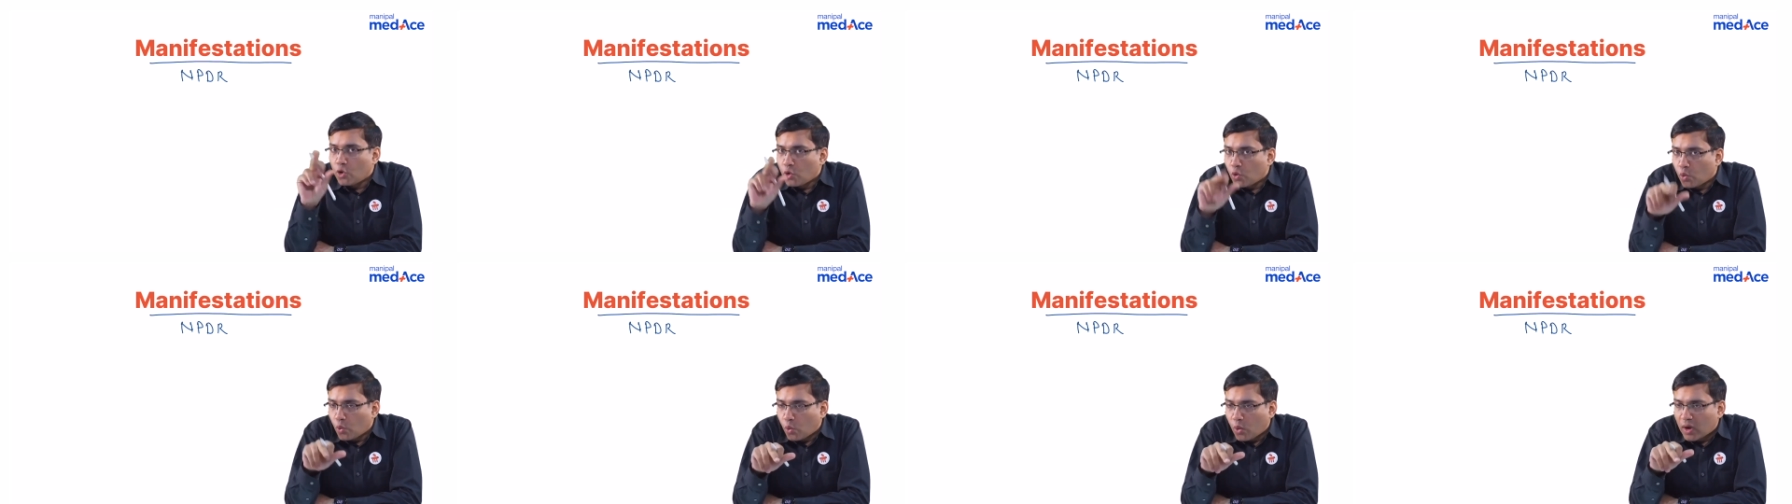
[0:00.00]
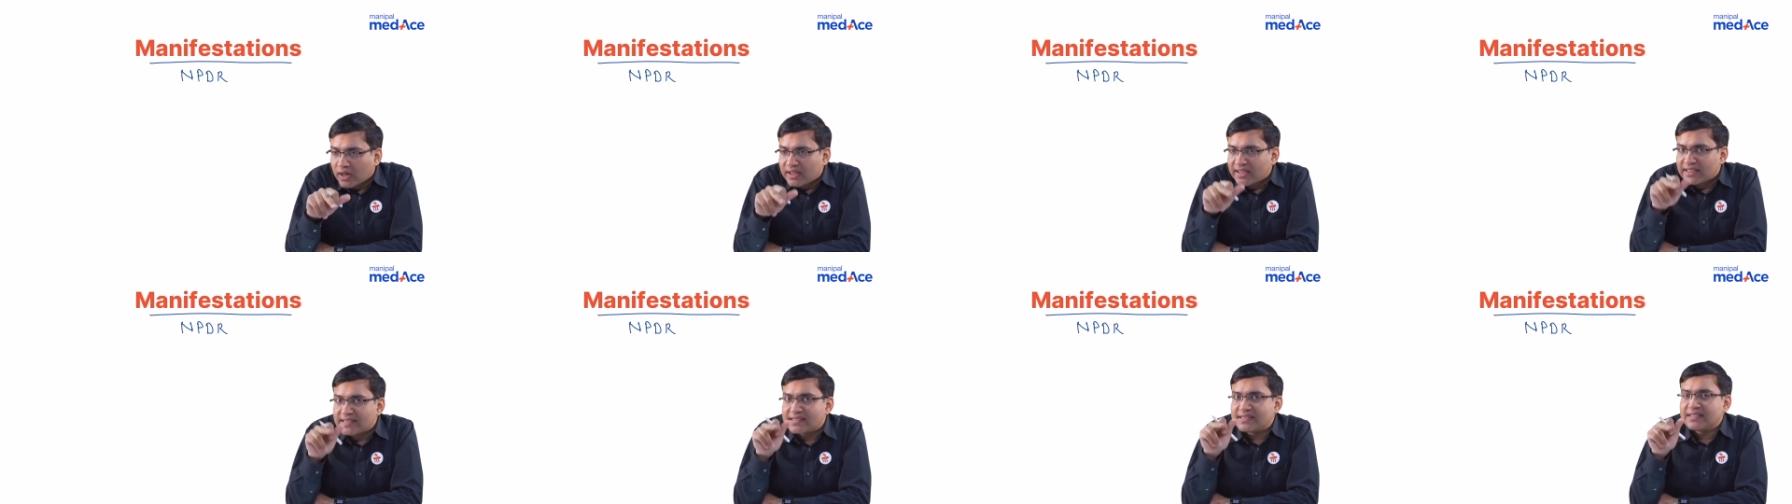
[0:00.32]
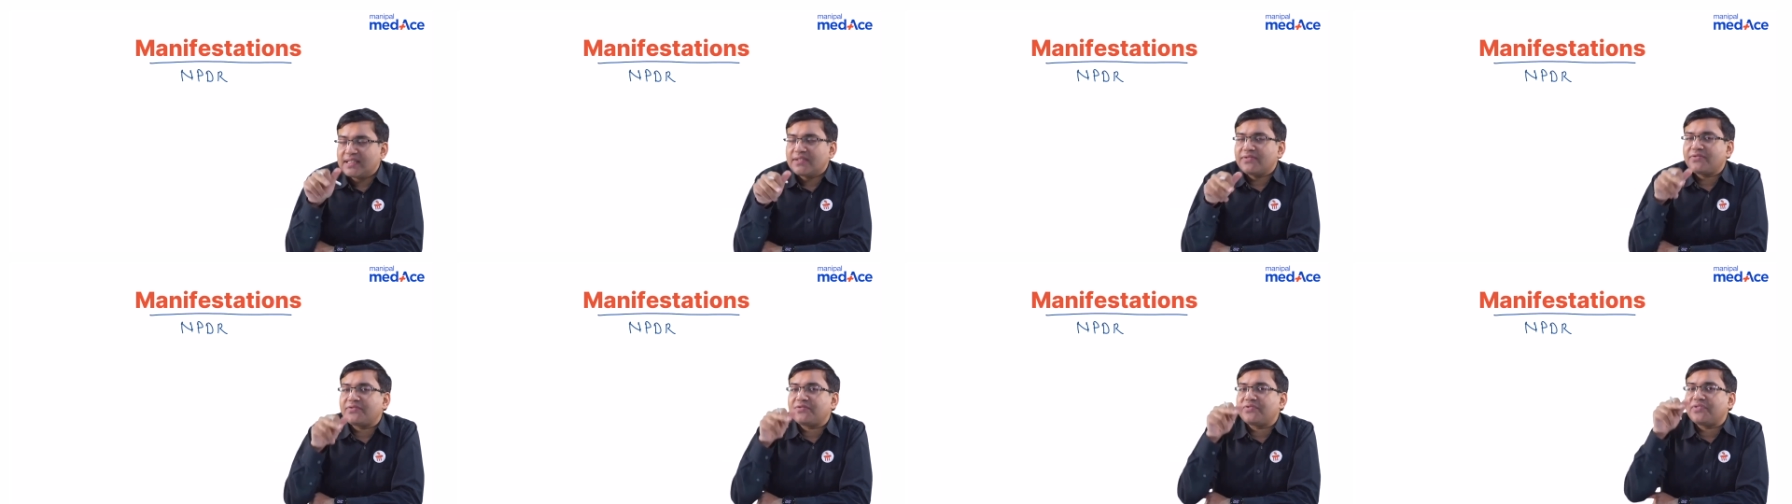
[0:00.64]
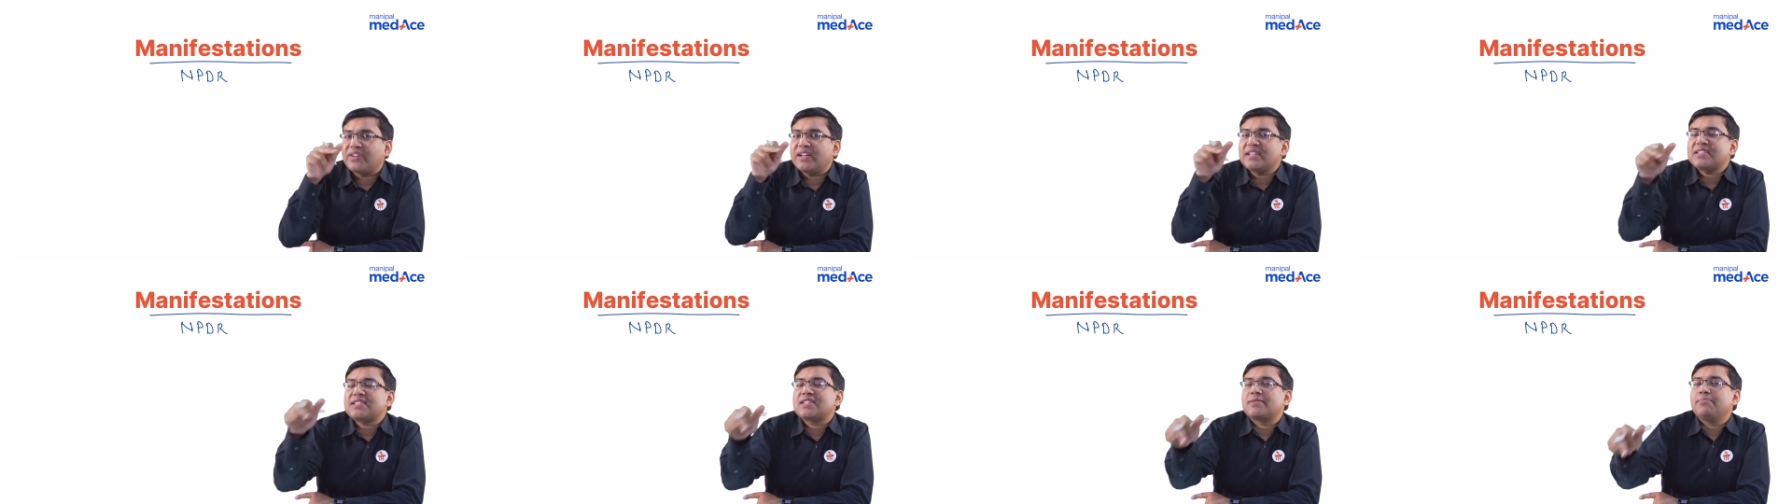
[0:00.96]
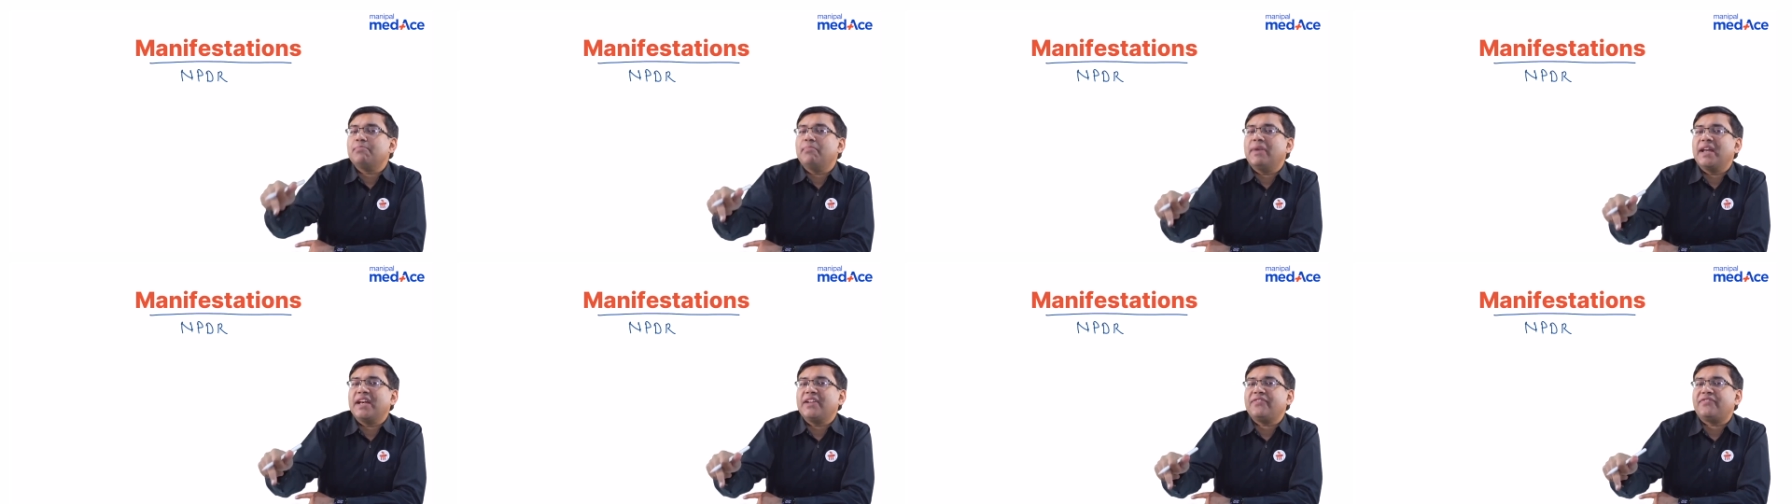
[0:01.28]
What is the first
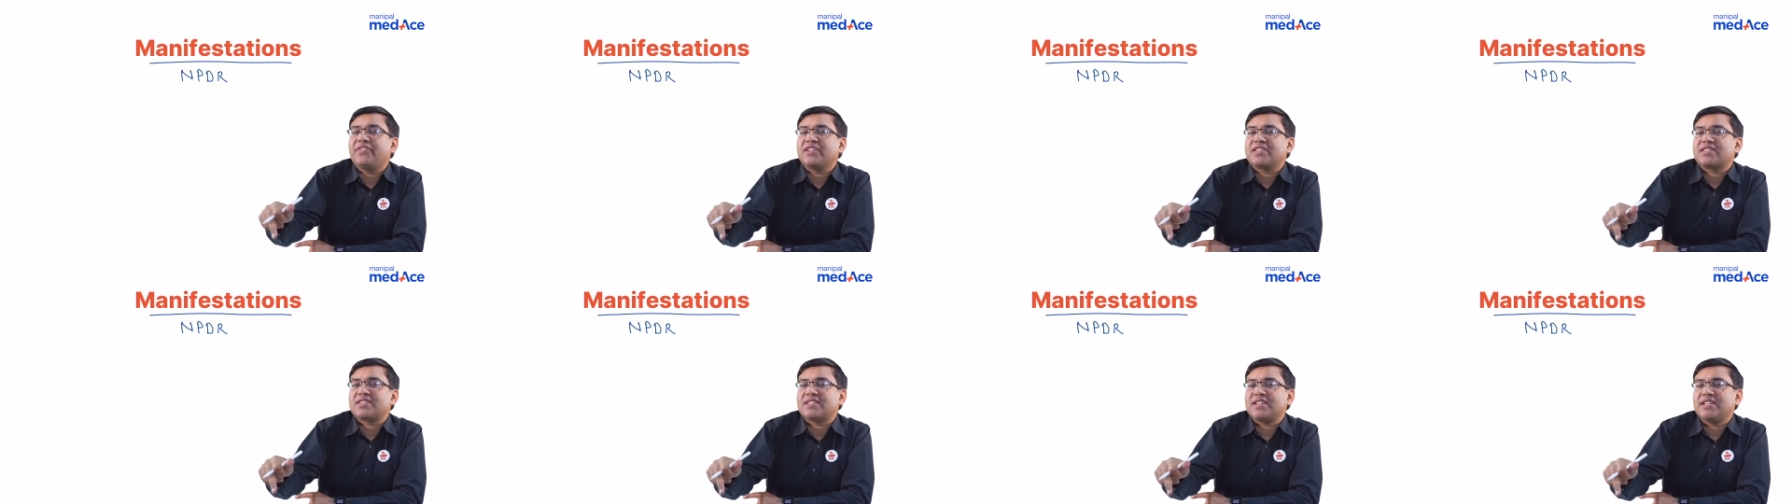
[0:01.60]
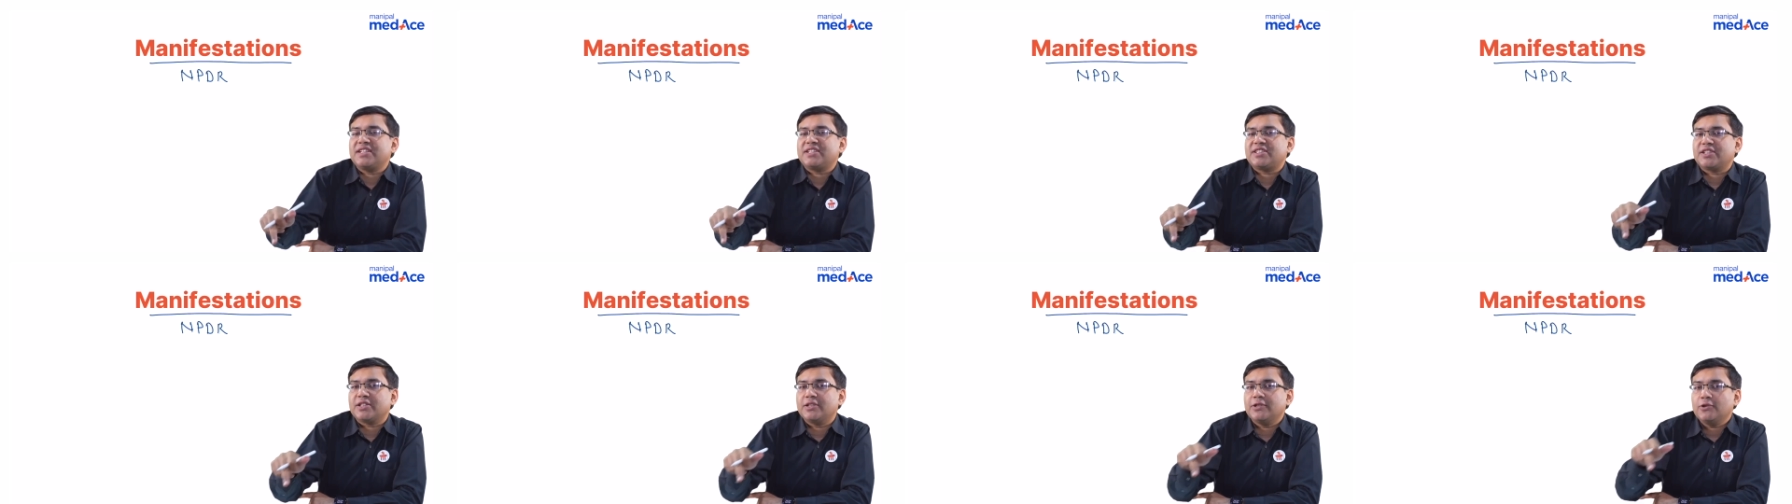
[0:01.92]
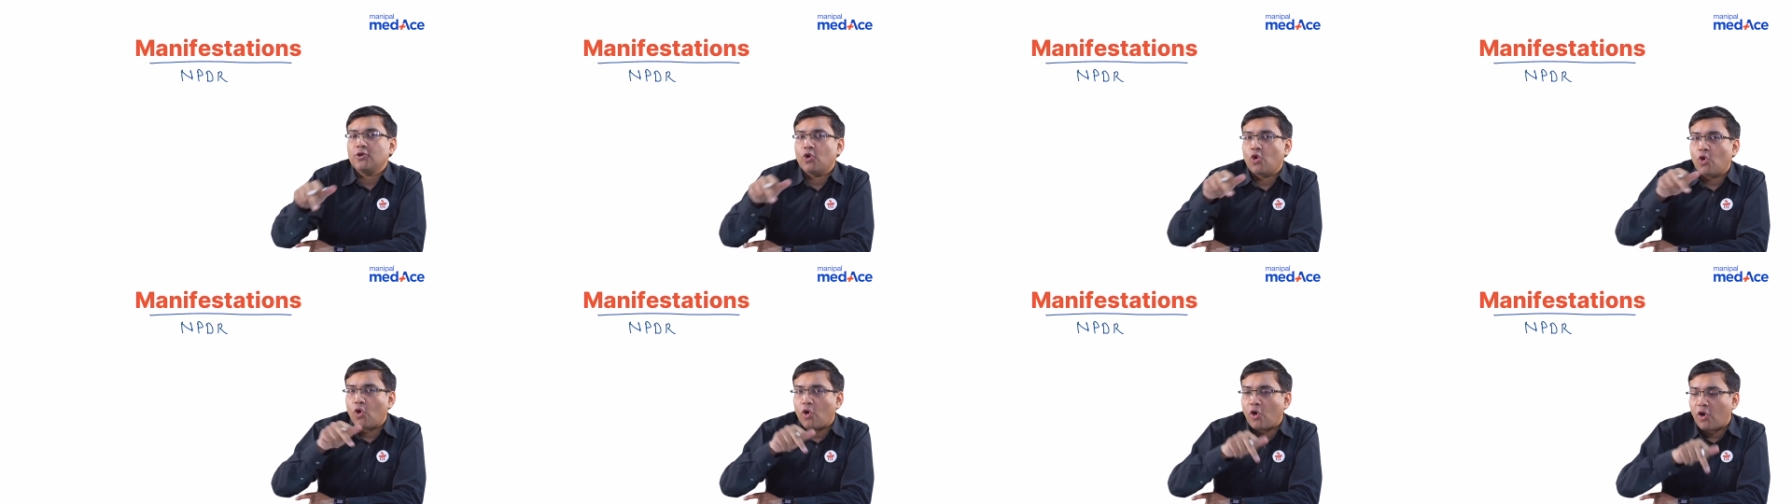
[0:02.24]
manifestation